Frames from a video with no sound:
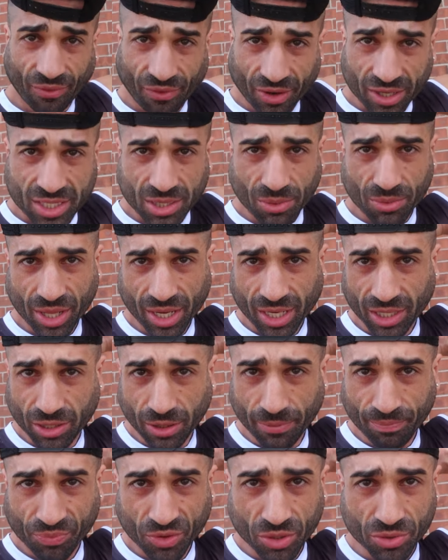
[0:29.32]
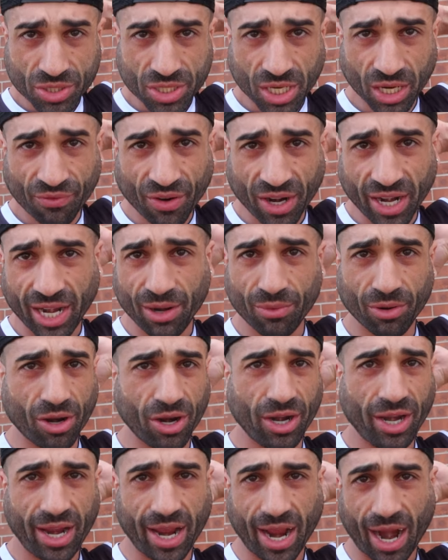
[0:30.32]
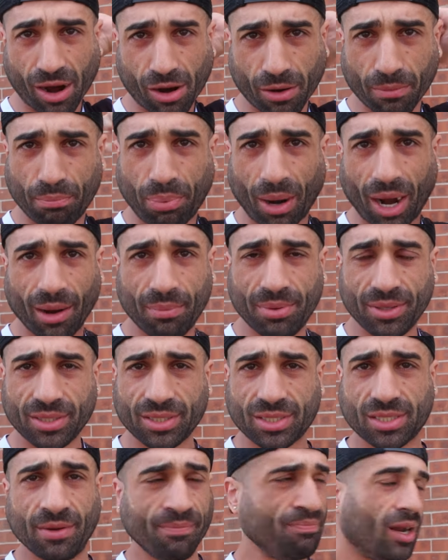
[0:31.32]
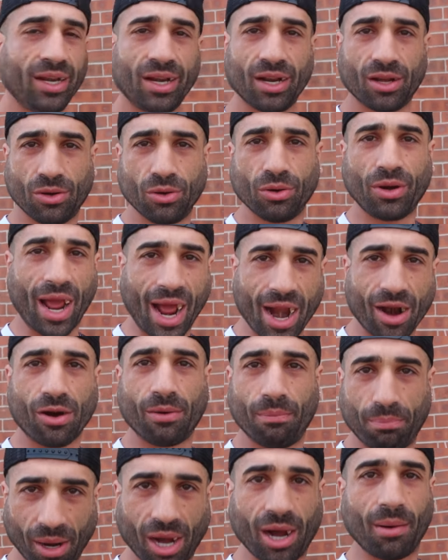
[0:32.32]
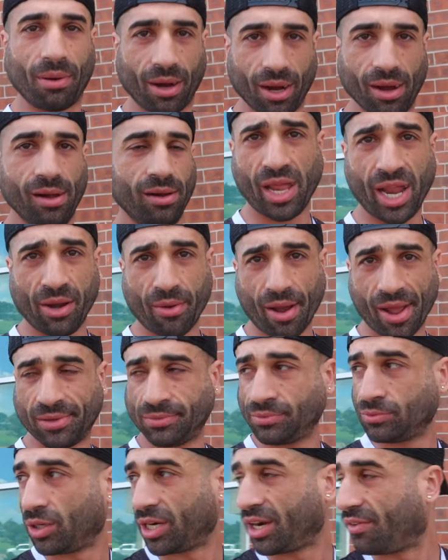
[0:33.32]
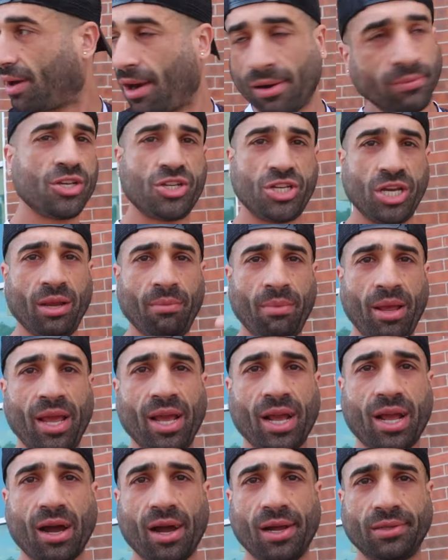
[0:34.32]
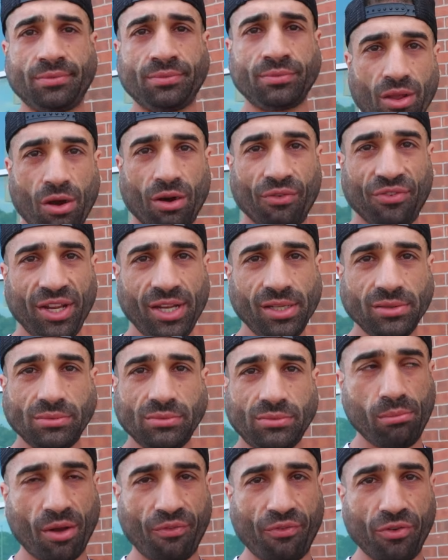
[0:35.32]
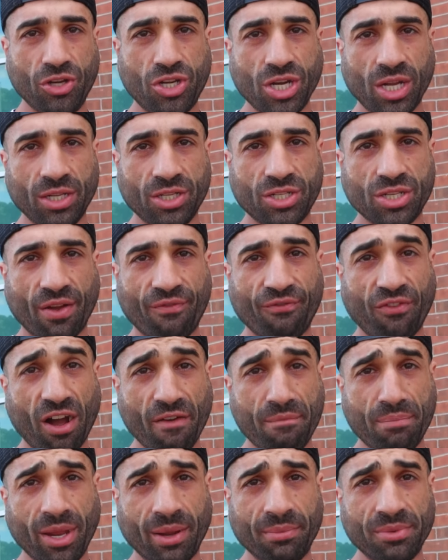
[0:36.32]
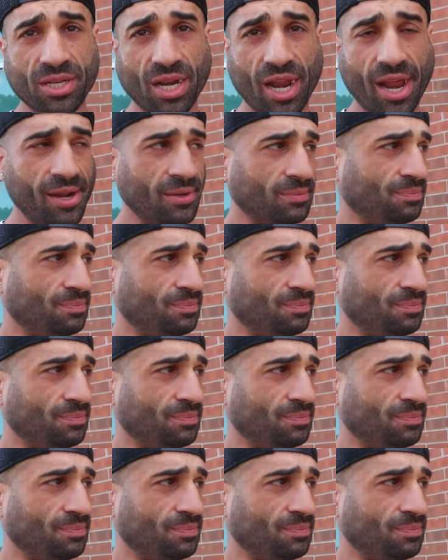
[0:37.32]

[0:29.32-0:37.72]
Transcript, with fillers: to find someone that can do, do a skin fade. Anyone know any Arab barbers? I need a good Arab barber. Anyway, whatever. Gym, haircut, coffee. My food challenge is at five P M today.